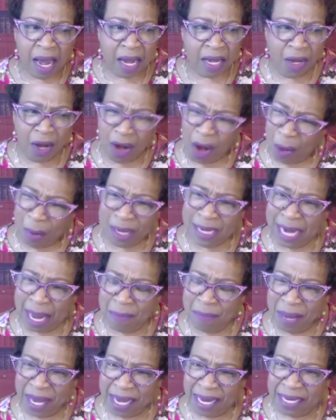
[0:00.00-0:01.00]
You know what
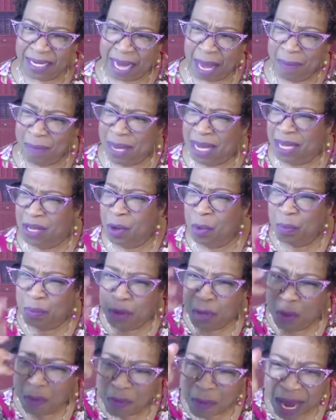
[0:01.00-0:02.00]
that means? That means
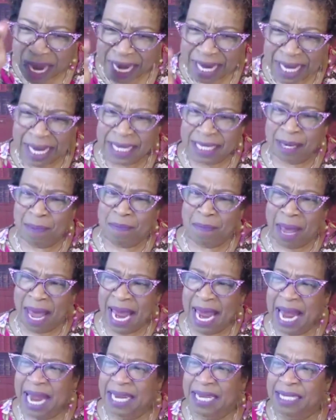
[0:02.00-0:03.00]
you making a
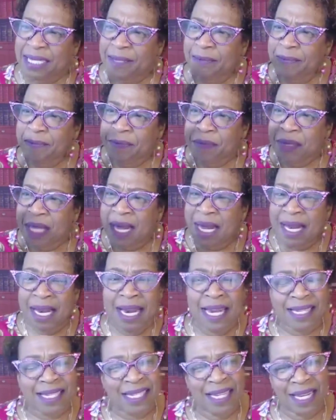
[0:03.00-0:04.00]
demand. Is,
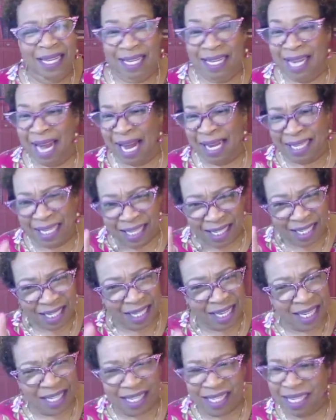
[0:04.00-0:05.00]
listen, now this
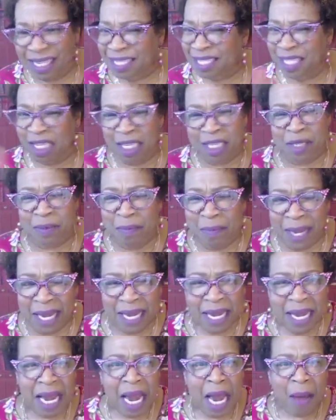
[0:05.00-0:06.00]
just
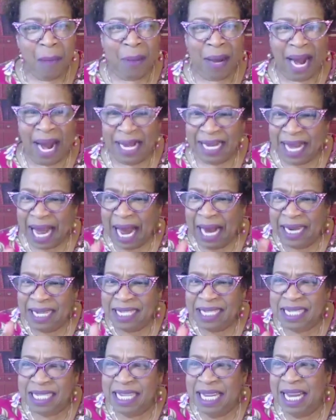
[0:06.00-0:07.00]
me, but I kind
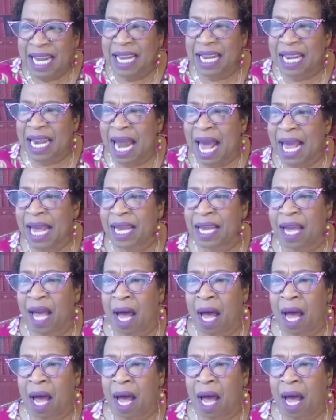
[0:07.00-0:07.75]
of see it like